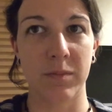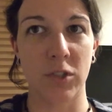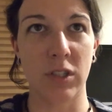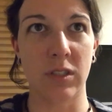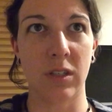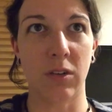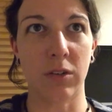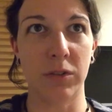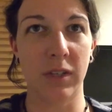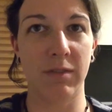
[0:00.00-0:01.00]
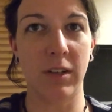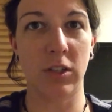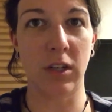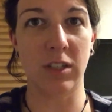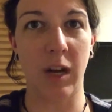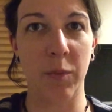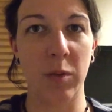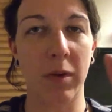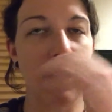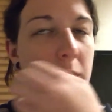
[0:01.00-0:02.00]
She's the girl who's like featured on top of
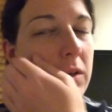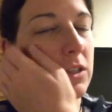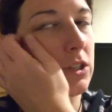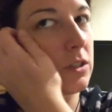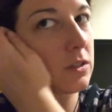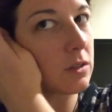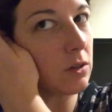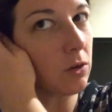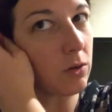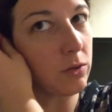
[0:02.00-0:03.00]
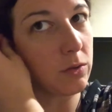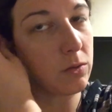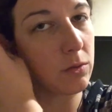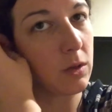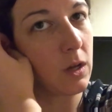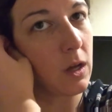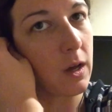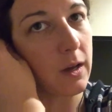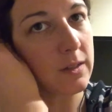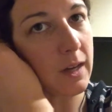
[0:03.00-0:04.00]
the monument. She's the girl who
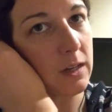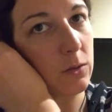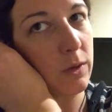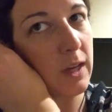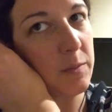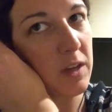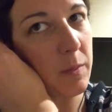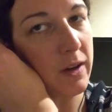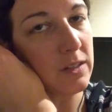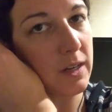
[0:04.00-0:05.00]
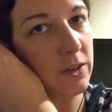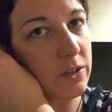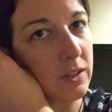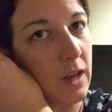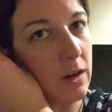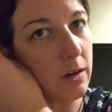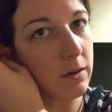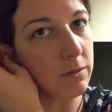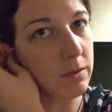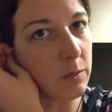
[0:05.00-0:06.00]
died of leukemia about 10 years
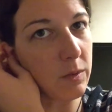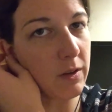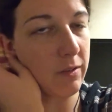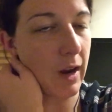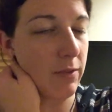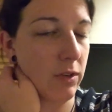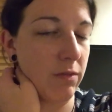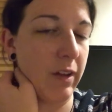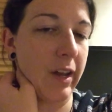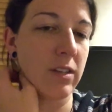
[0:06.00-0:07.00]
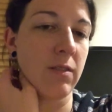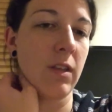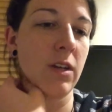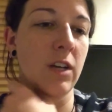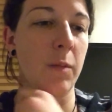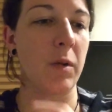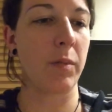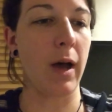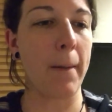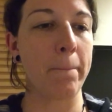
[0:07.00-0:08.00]
later from after effects of the atomic
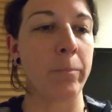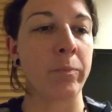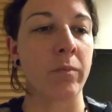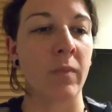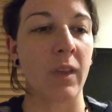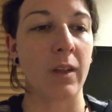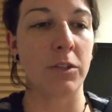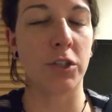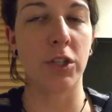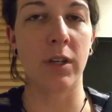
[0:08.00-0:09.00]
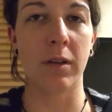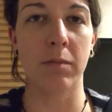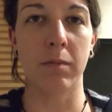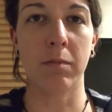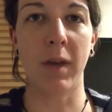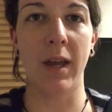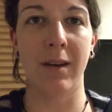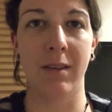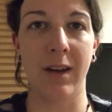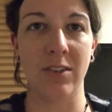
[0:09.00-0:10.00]
bomb. She made
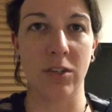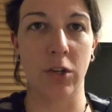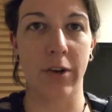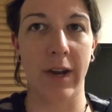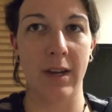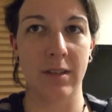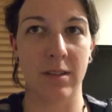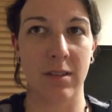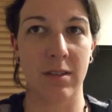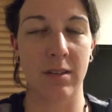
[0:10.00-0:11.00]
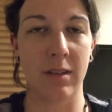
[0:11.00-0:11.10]
1,000 cranes.